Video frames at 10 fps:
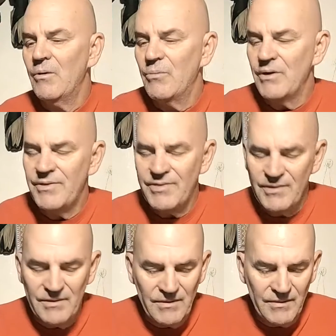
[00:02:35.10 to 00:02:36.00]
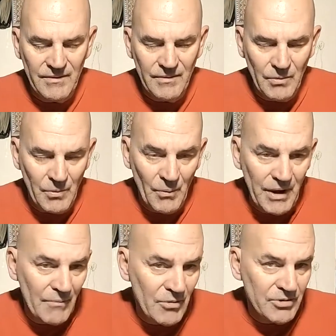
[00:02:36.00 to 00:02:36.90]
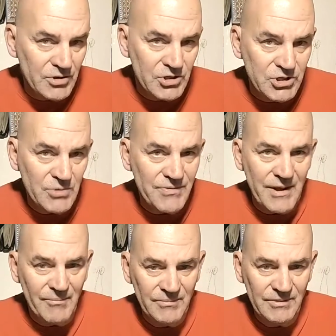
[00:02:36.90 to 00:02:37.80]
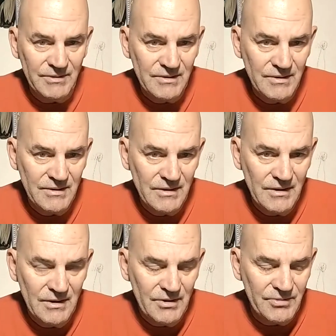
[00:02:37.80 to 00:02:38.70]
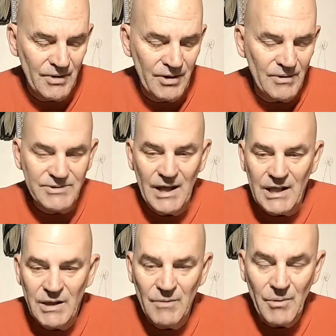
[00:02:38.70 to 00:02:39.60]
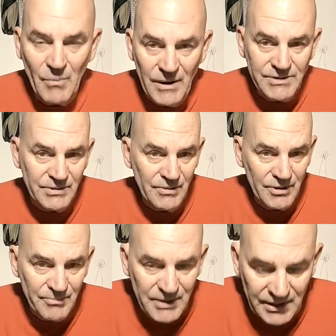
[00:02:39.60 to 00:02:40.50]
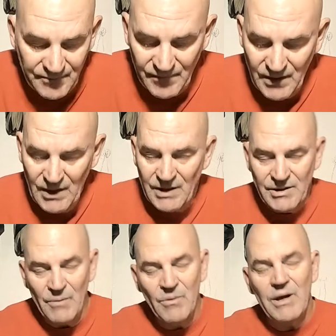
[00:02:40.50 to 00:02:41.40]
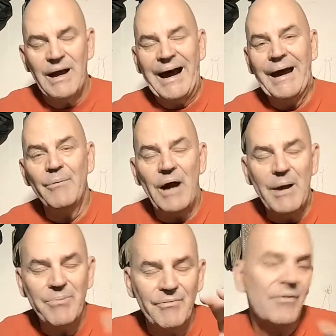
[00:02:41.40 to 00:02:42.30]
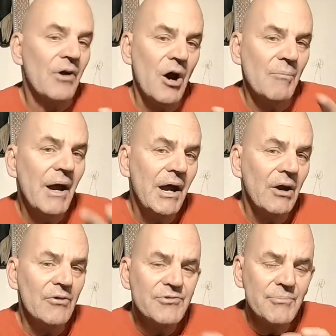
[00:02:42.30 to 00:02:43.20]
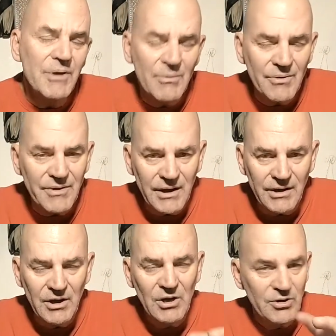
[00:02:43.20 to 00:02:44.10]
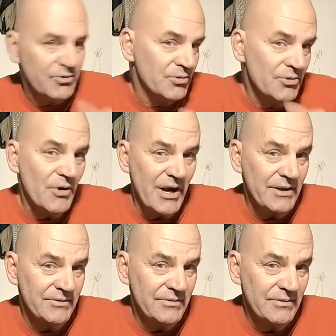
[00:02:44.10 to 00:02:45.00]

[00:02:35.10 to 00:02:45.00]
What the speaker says: with the way I'm going to shoot them, so I know exactly what my weights are going to be. I prefer all my arrows to be within 2 grains.